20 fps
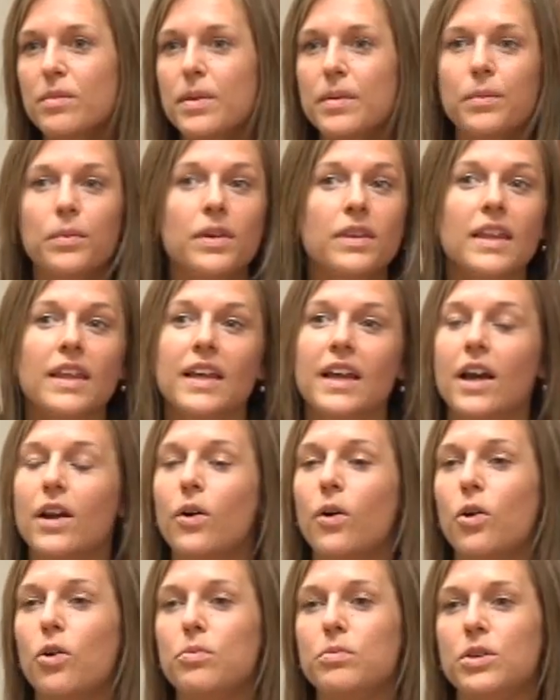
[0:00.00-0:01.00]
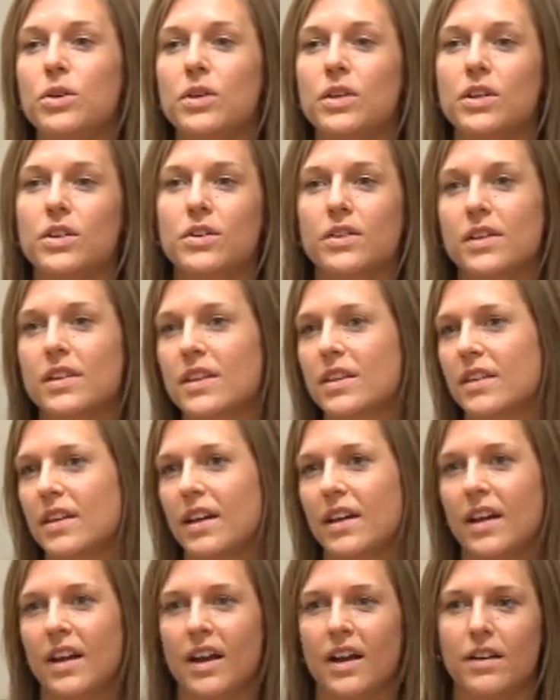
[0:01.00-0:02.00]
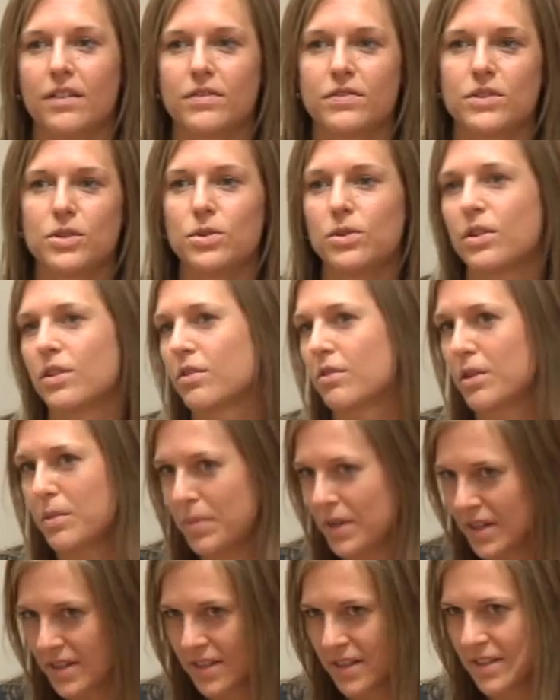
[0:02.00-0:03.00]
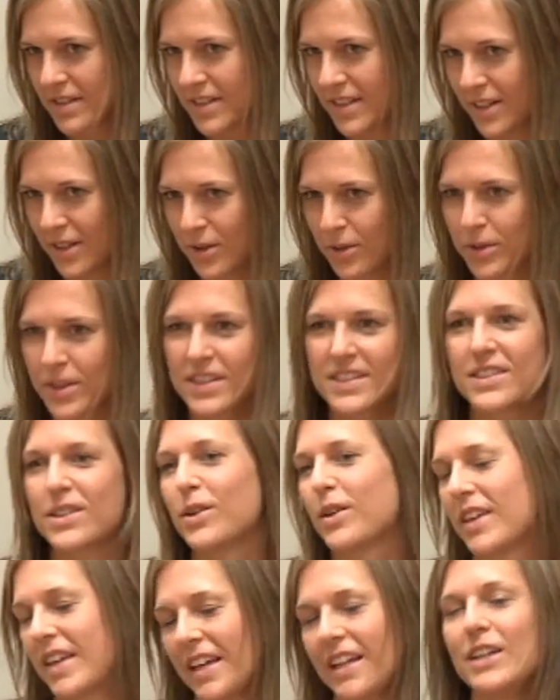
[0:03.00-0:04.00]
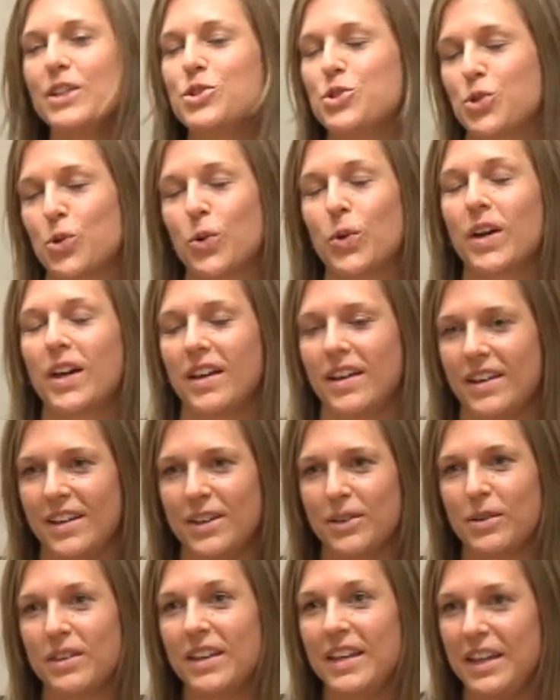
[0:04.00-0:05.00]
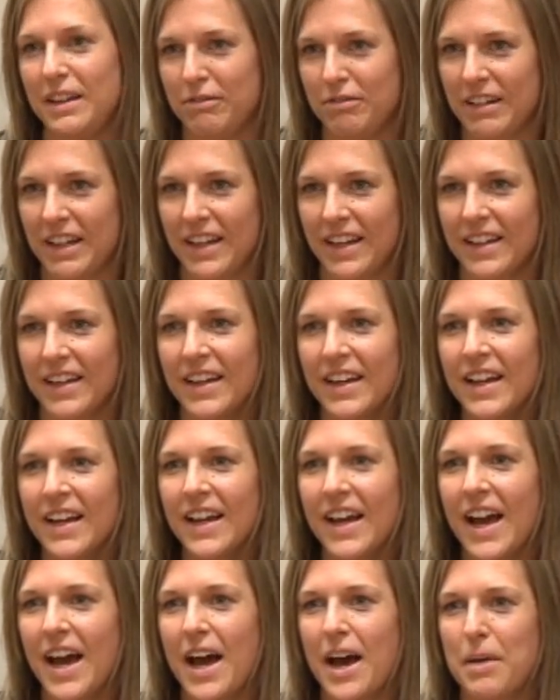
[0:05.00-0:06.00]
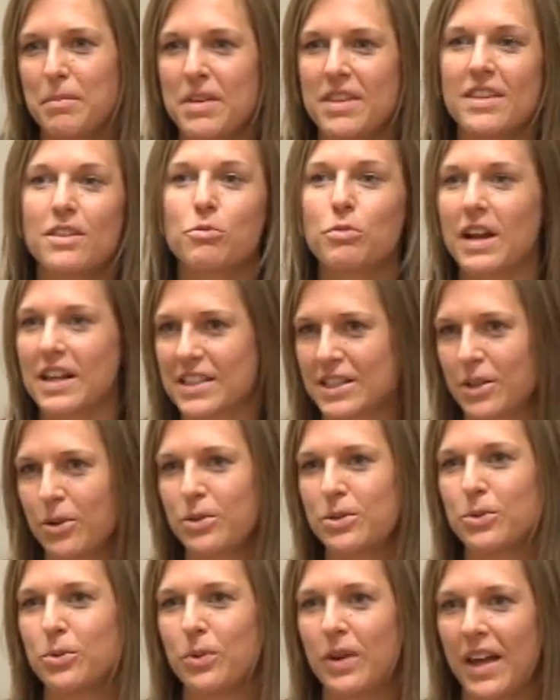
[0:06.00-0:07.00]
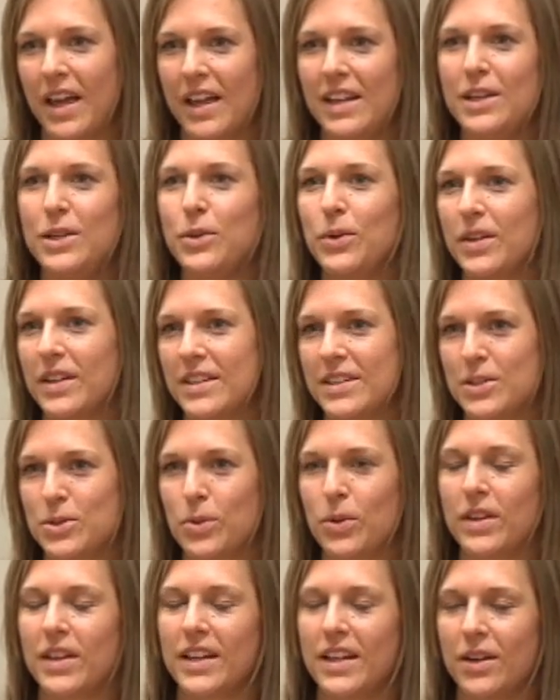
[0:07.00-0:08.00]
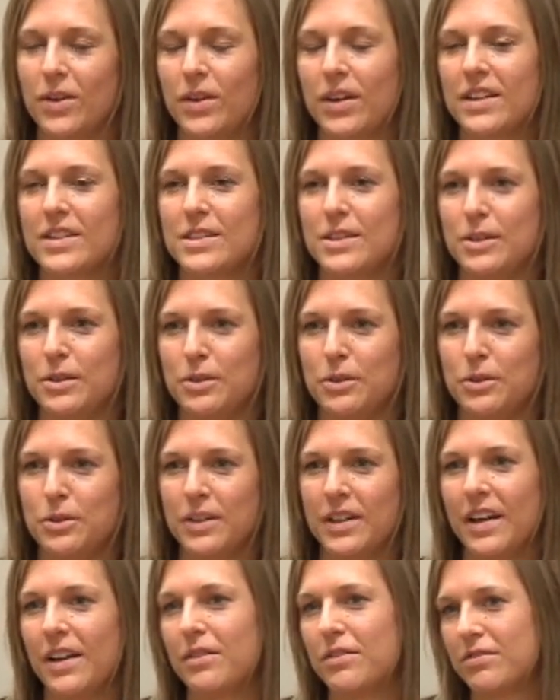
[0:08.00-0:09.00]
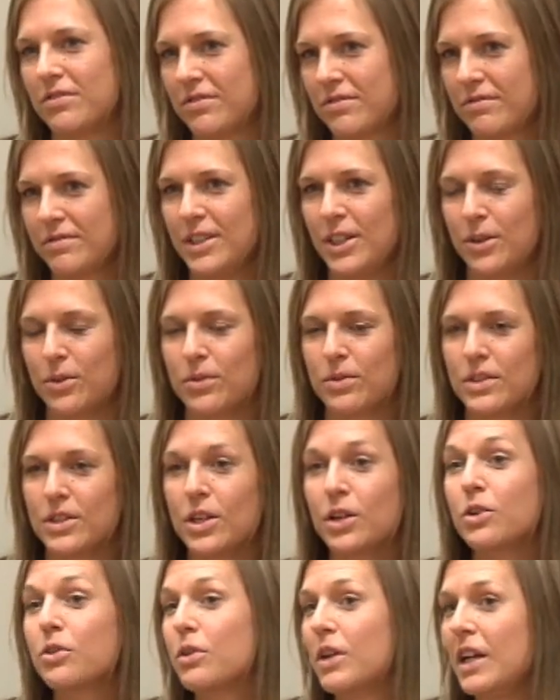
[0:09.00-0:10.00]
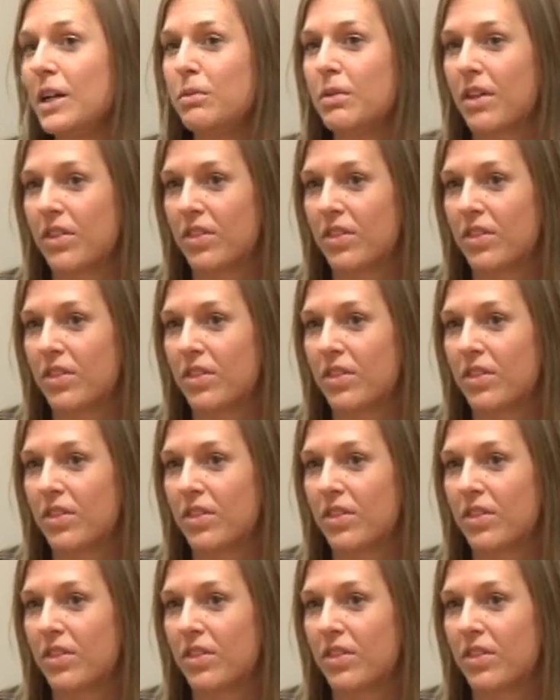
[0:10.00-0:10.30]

then maybe when they get home, you can agree that they can have 2 to 3 pieces, you know, because they can enjoy, you know, the evening. And then the rest goes away and you can dole it out as you have, you know, agreed